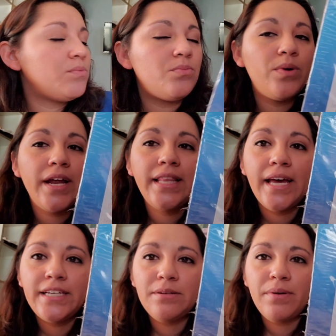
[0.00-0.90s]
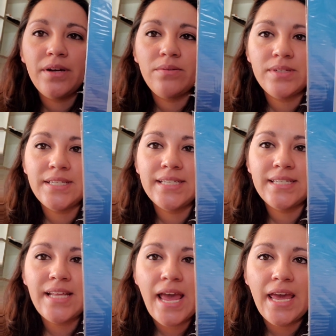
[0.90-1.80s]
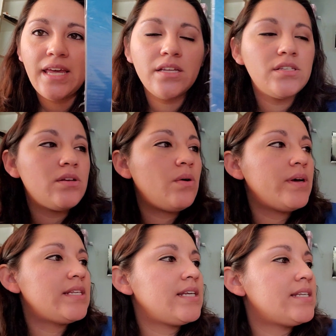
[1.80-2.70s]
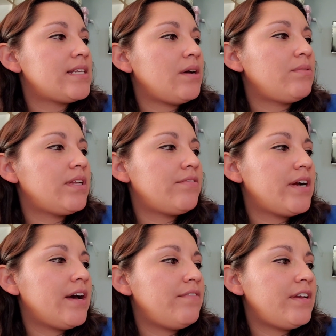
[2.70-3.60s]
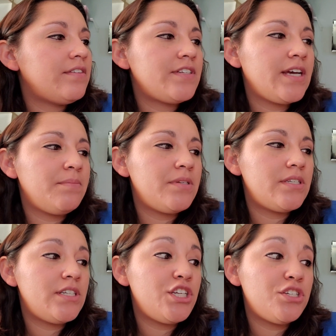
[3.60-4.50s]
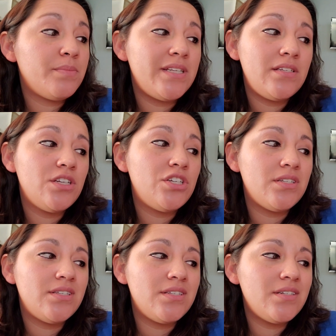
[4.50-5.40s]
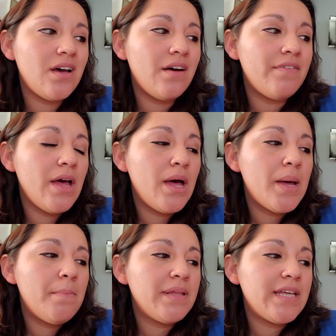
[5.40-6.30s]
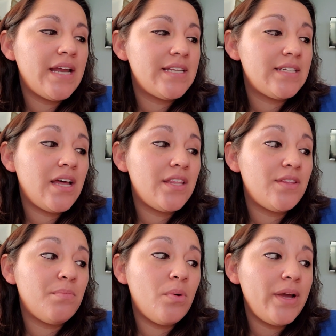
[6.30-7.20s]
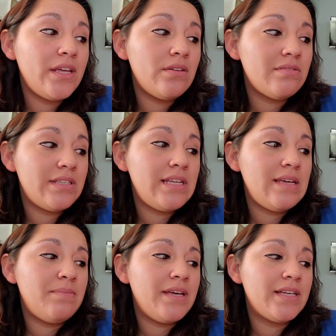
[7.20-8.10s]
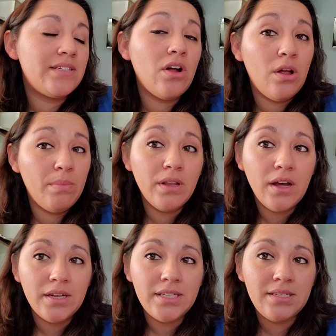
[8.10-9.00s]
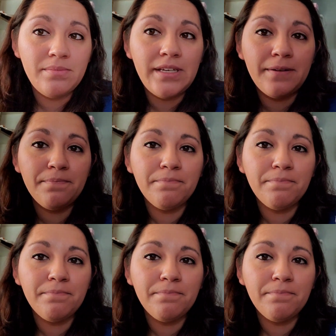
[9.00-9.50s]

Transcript: what I liked about it was the saying. So it says, I will never have enough time to stitch my stitching stuff, but that is not the point, you see, because it all belongs to me.